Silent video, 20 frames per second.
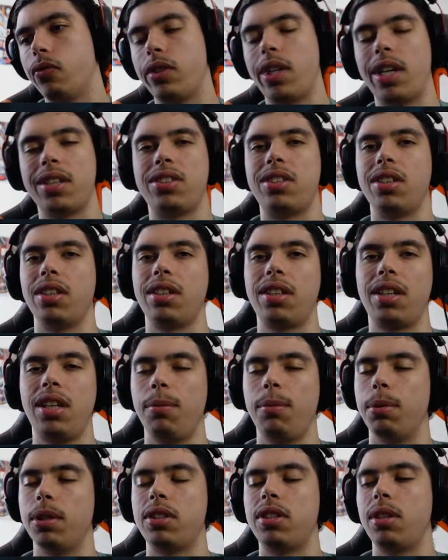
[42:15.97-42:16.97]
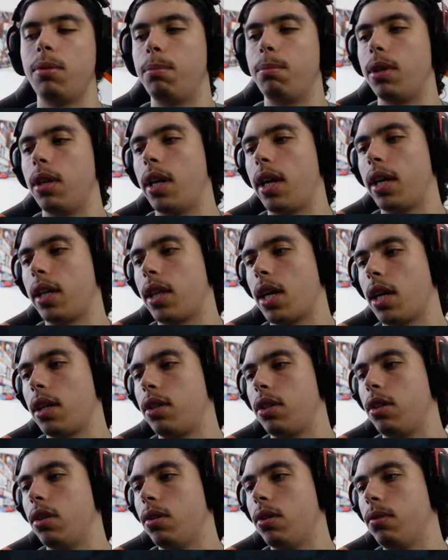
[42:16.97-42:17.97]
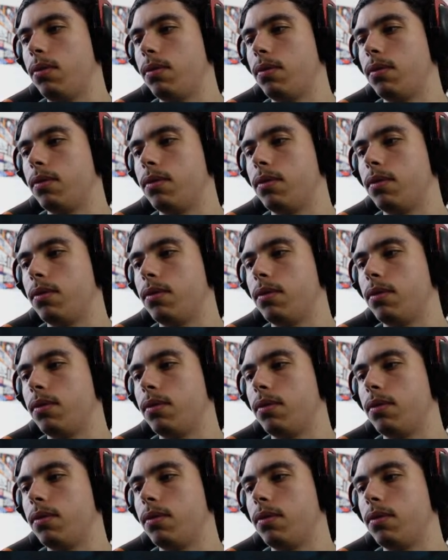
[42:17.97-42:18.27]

That's it. Keep it simple like that, you know?